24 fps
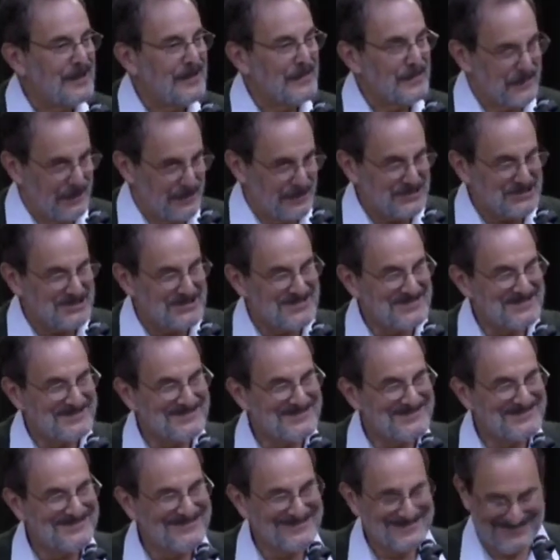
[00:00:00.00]
And thus,
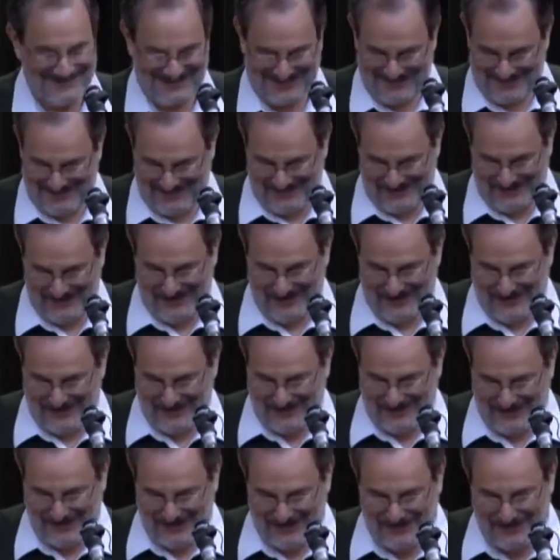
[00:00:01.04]

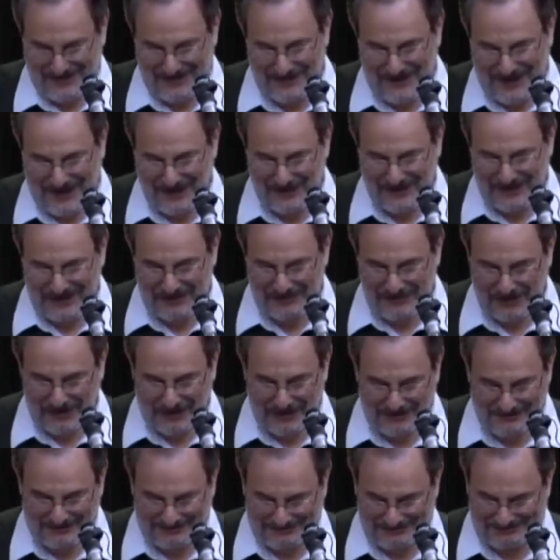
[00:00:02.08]
the following
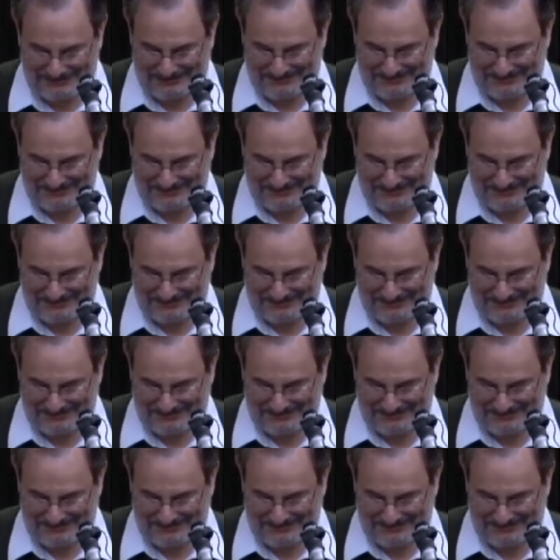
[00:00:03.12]
poem